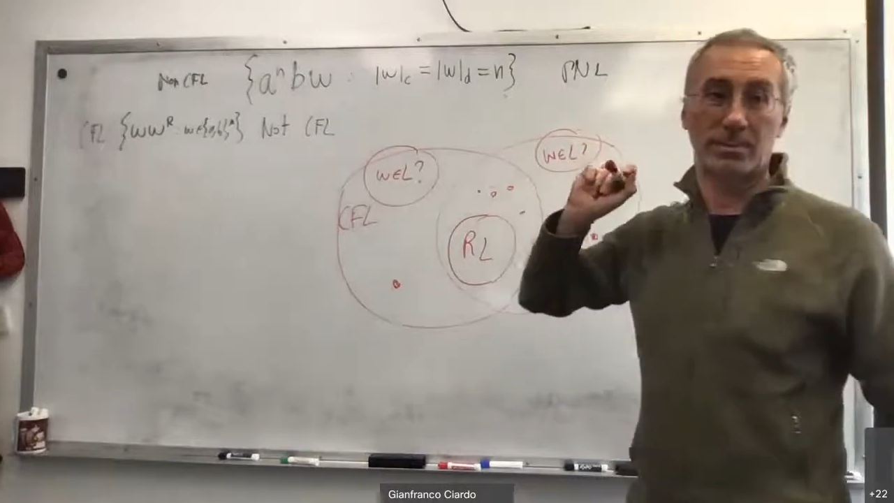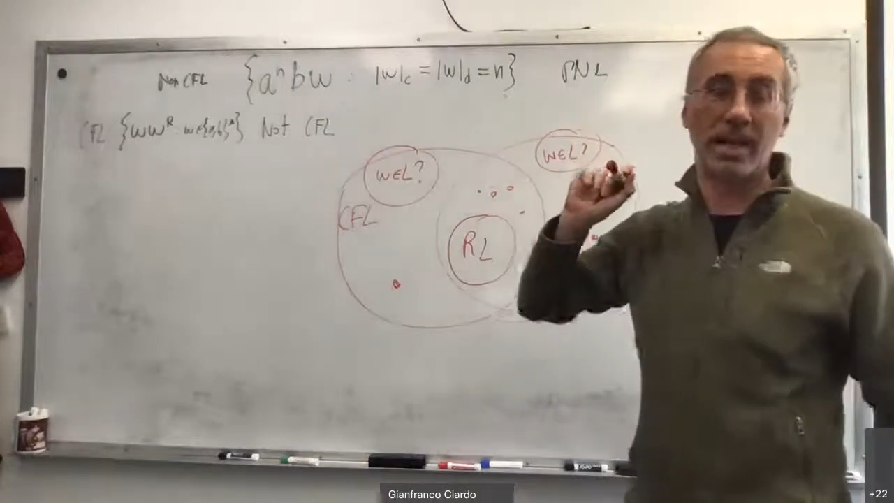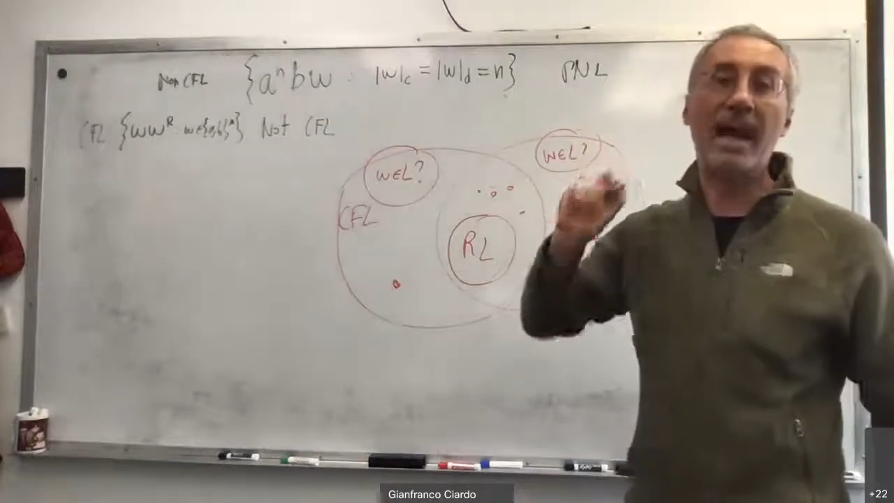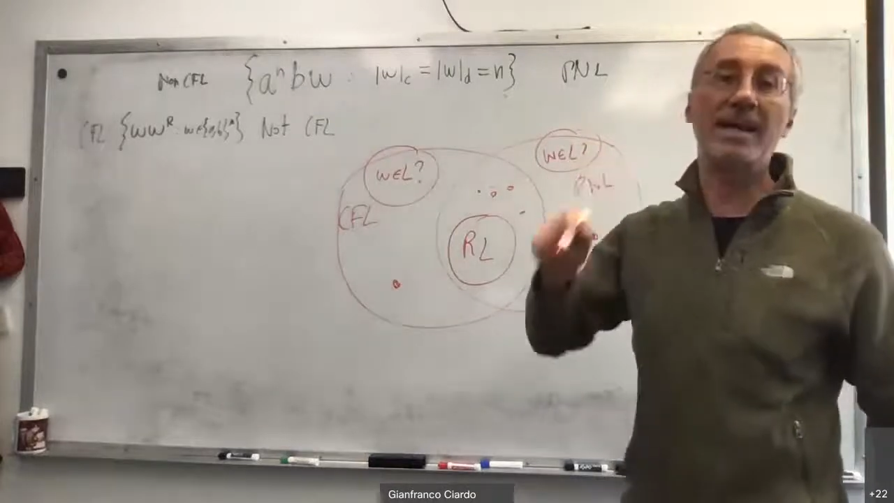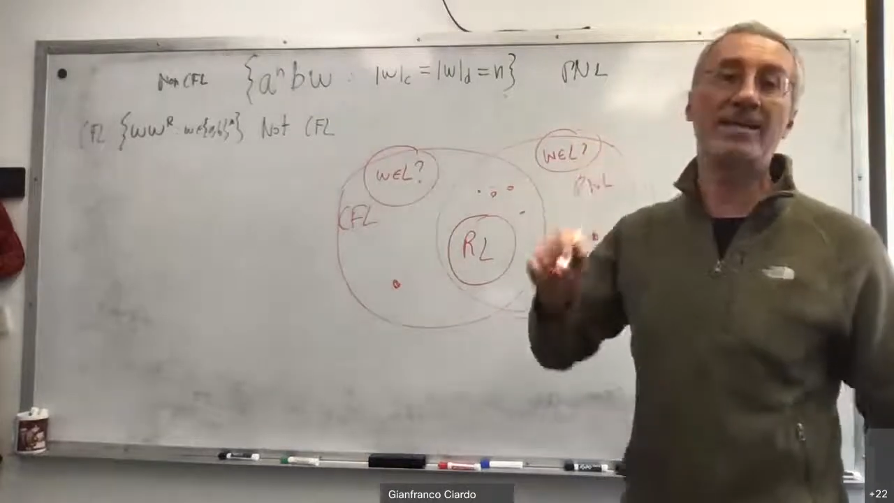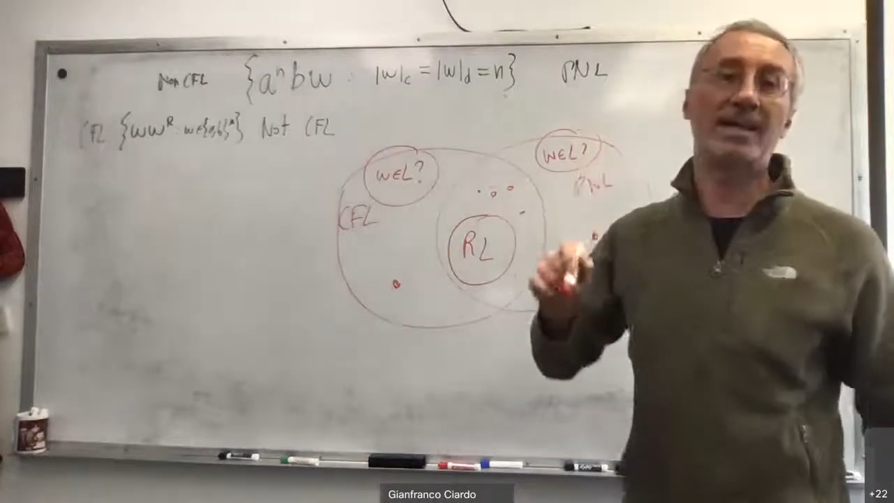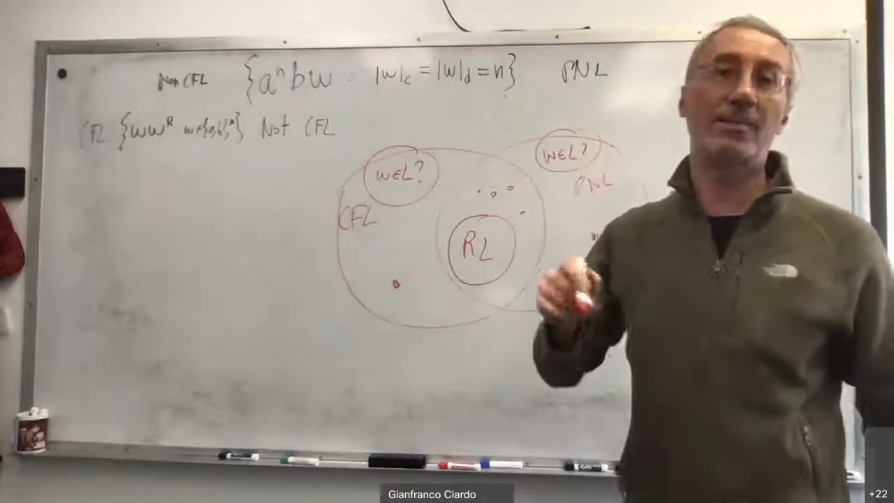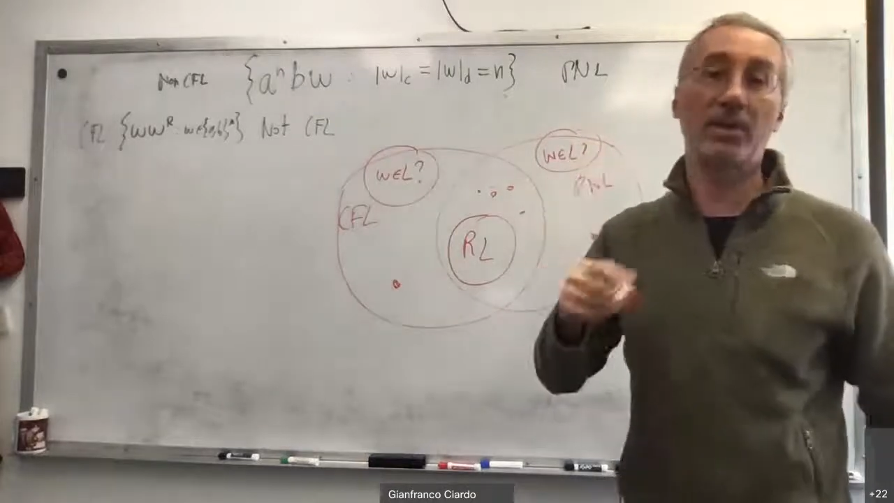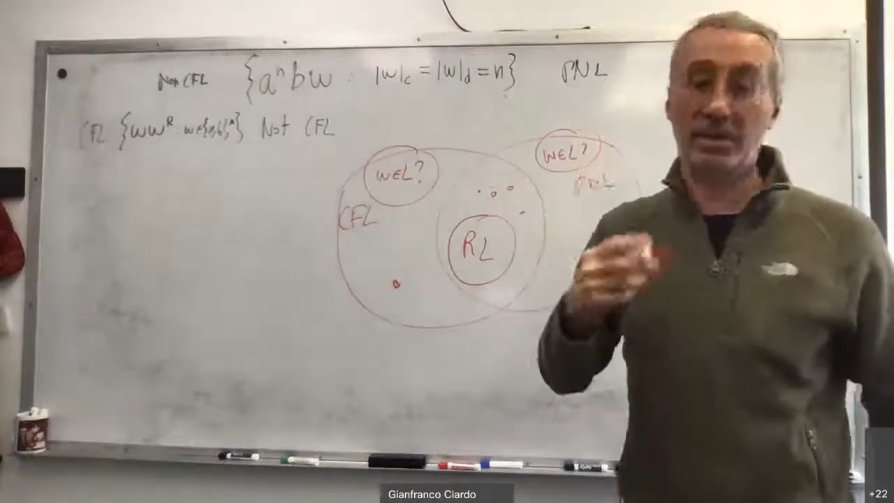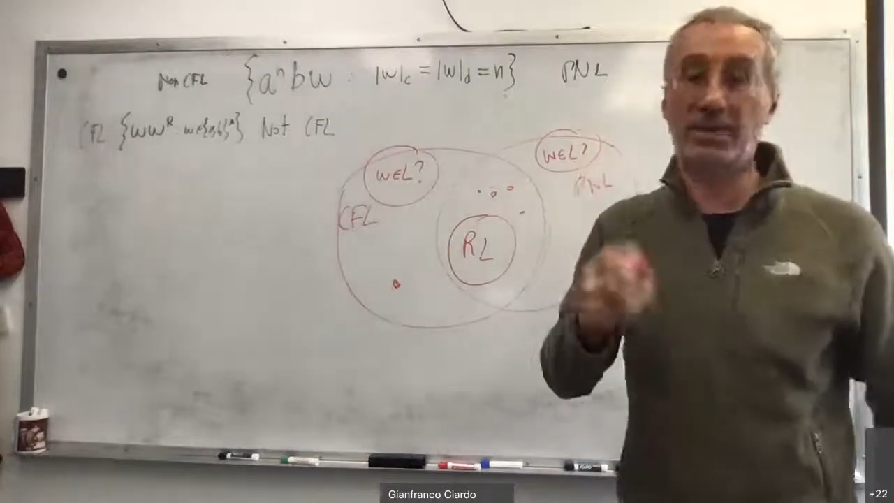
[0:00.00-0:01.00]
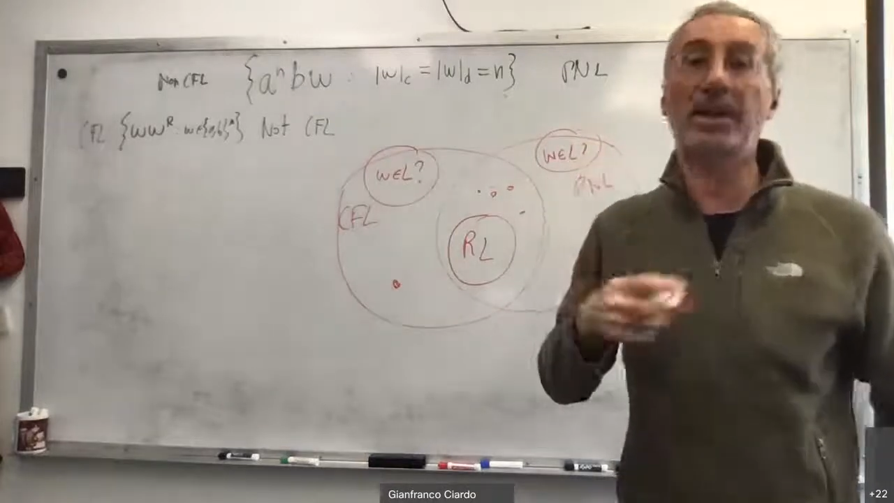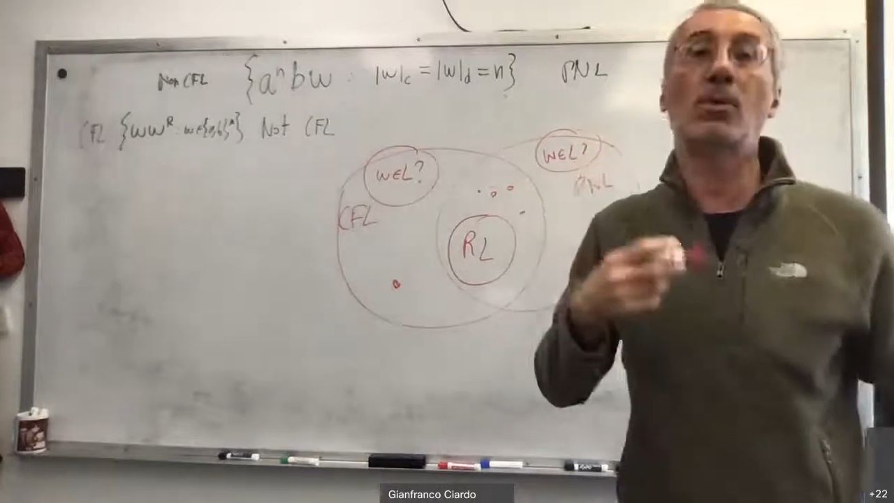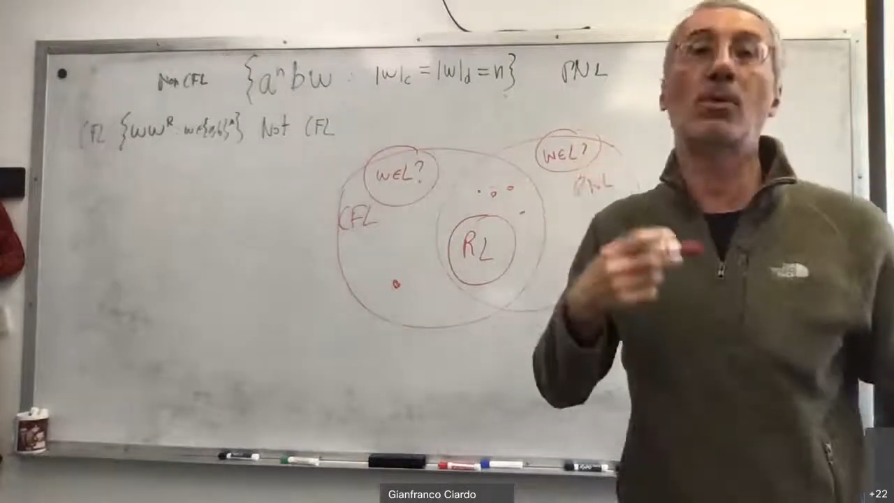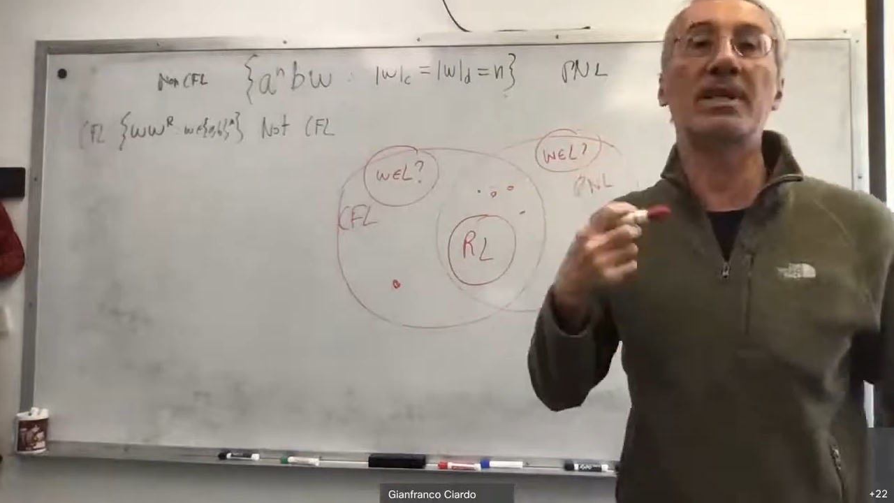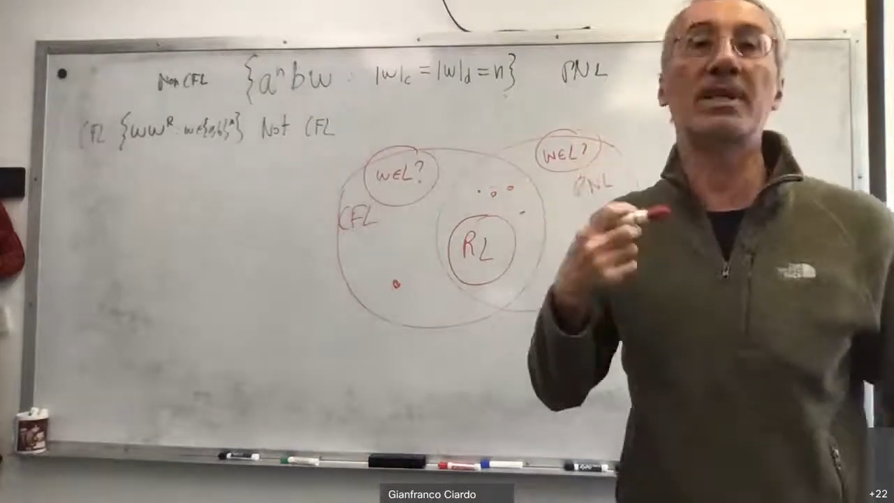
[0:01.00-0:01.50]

answerable, whether there was an